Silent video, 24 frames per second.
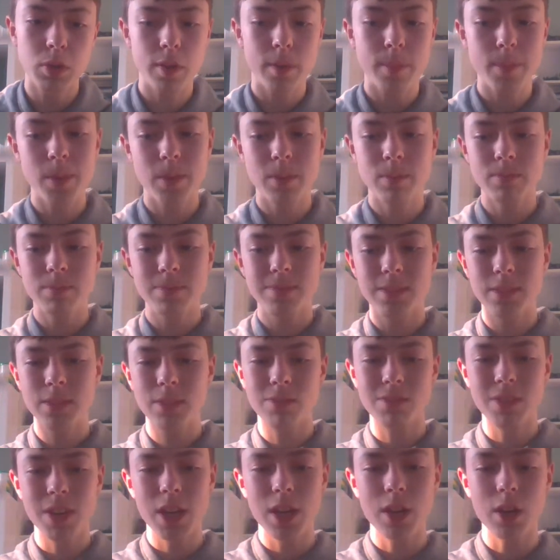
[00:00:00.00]
I'm not
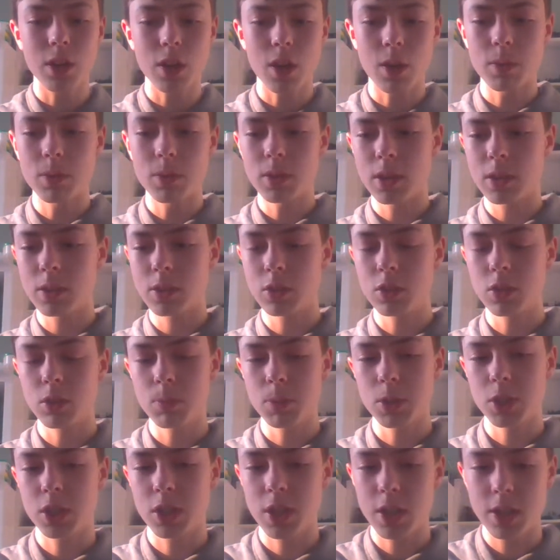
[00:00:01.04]
really going to go into too
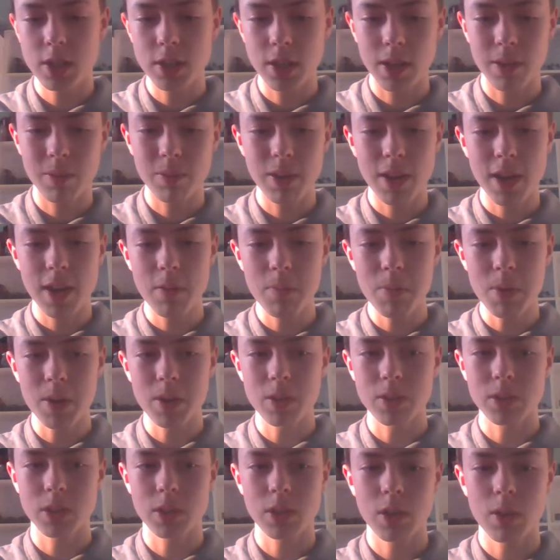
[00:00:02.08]
much detail now
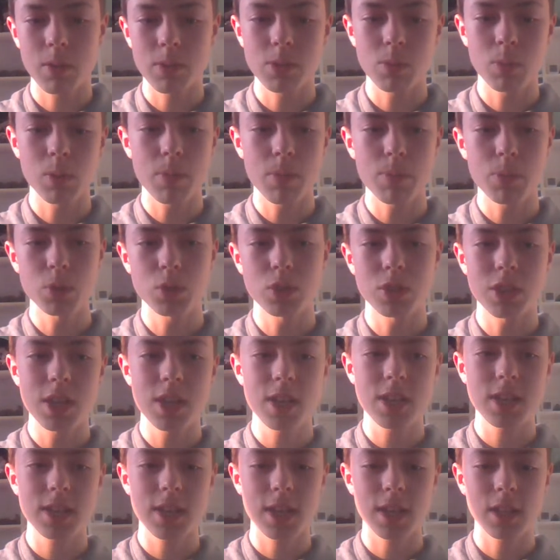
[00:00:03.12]
because I can go into a lot more
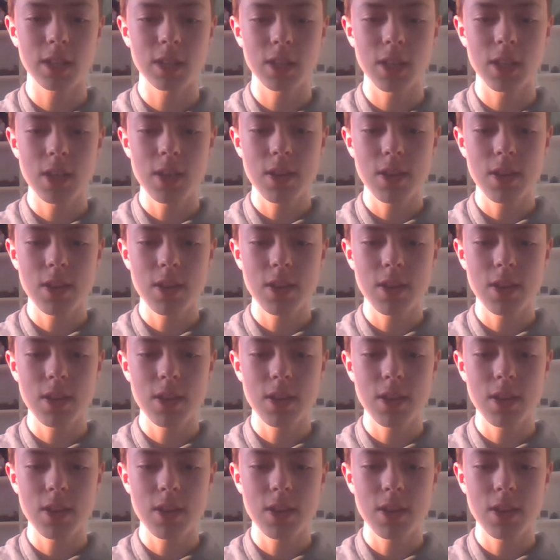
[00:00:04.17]
detail